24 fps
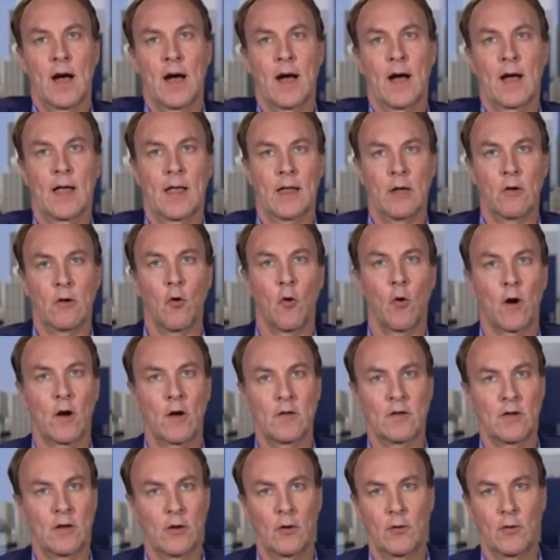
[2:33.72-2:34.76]
in order
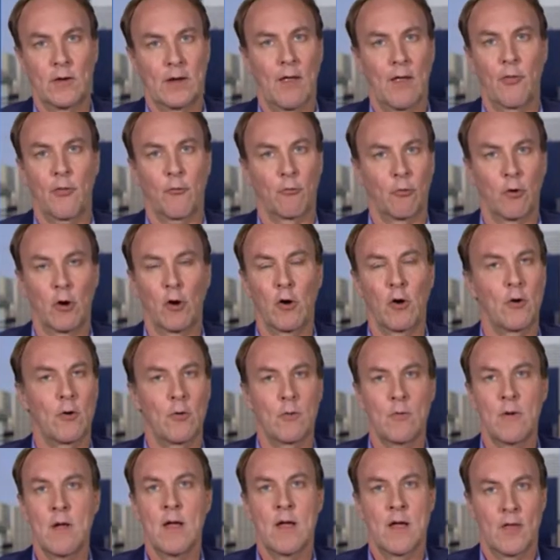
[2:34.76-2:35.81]
to get
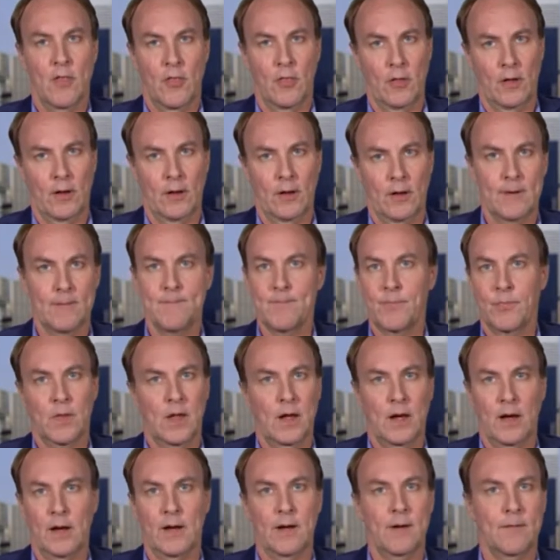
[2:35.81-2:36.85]
through the
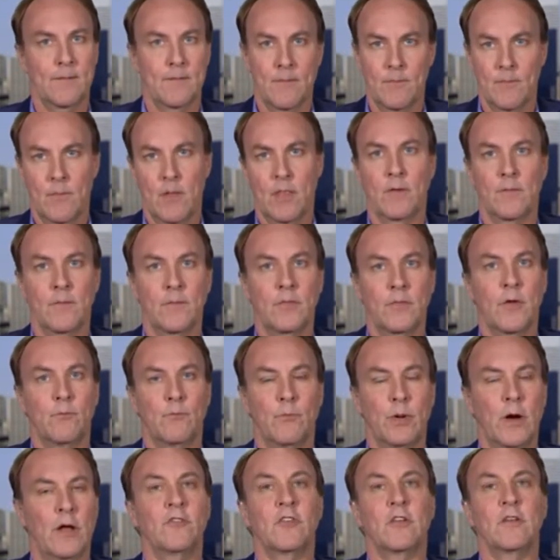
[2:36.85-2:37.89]

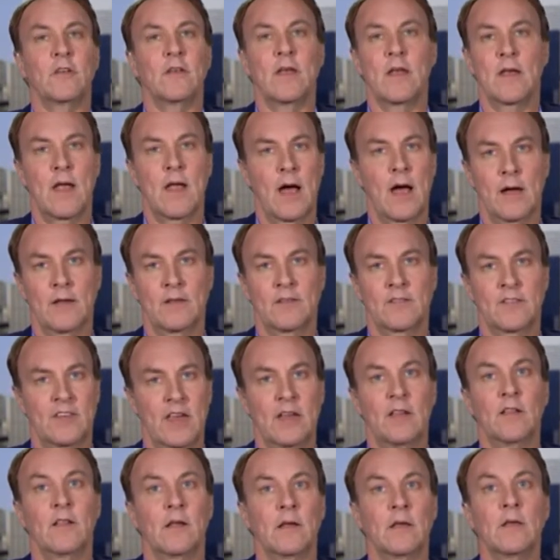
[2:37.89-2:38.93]
budget
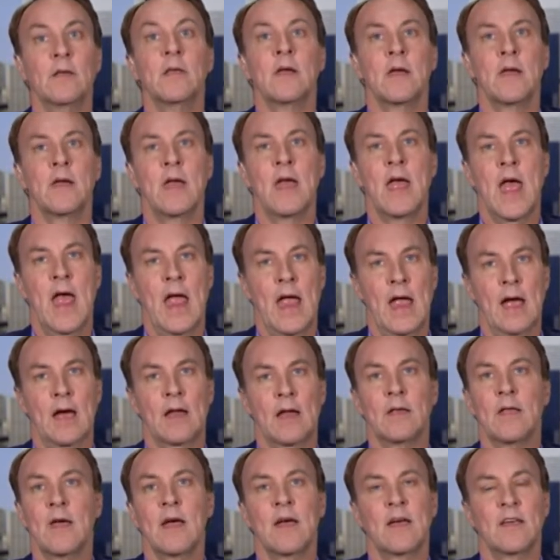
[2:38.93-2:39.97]
ceiling.
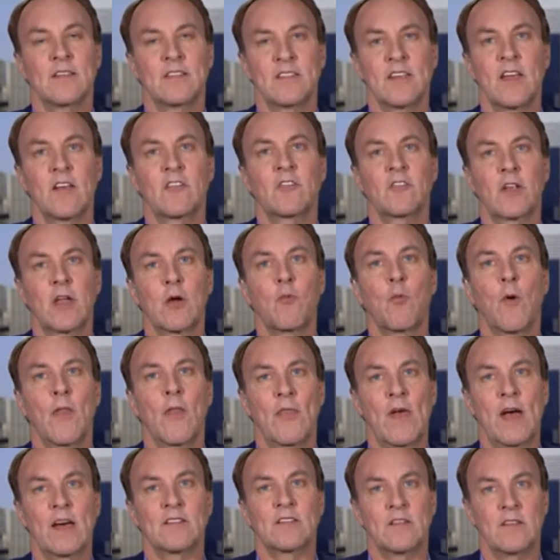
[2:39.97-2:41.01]
And essentially what
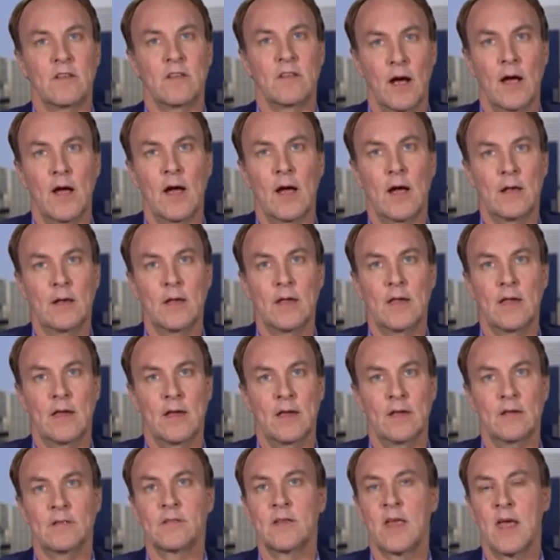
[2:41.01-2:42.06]
that's done
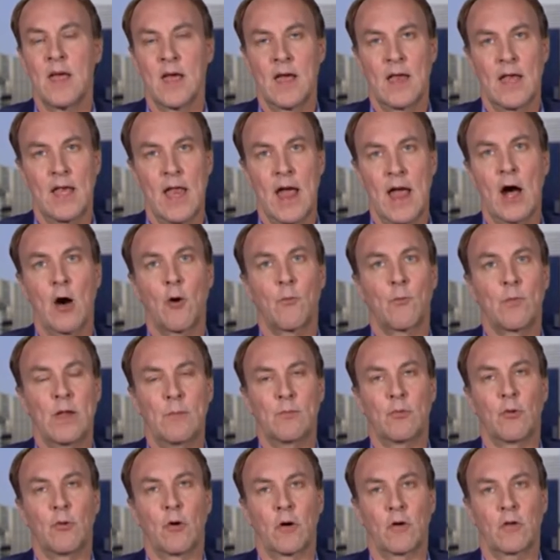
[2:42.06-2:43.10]
is now
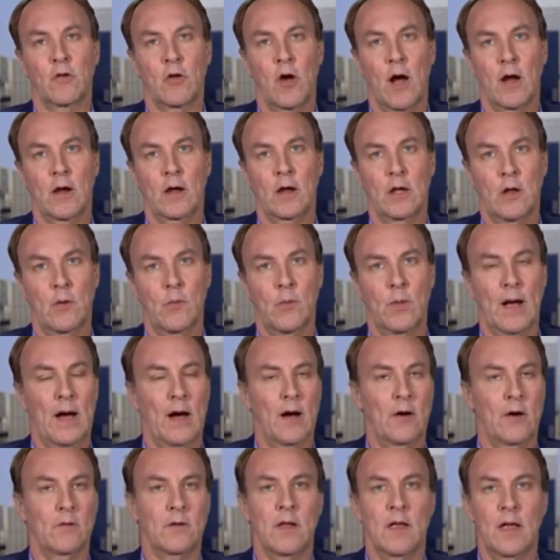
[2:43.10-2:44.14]
people are talking
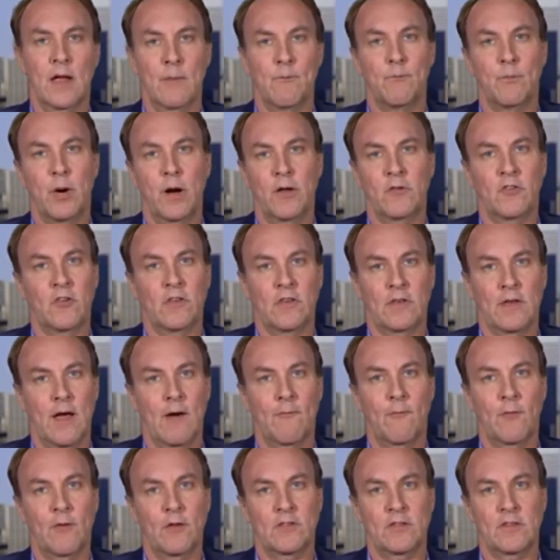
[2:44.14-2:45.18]
about a budget
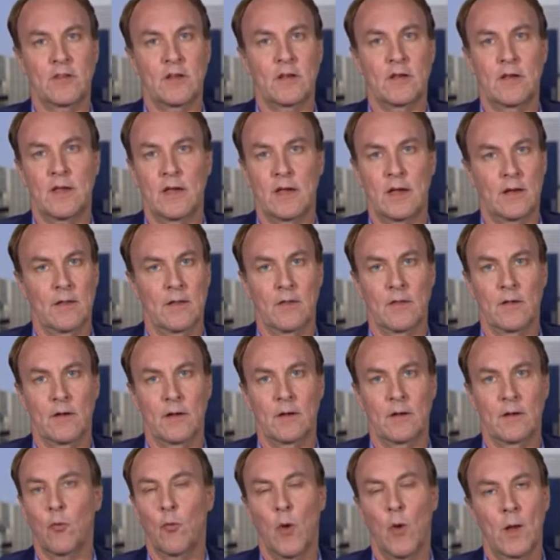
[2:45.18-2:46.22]
deficit in
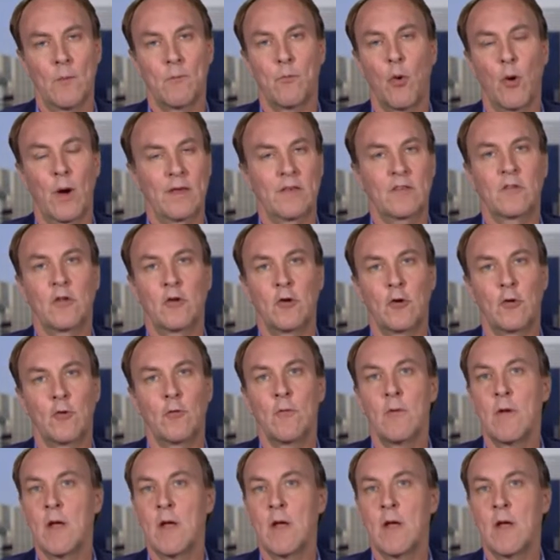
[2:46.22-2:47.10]
the $1.2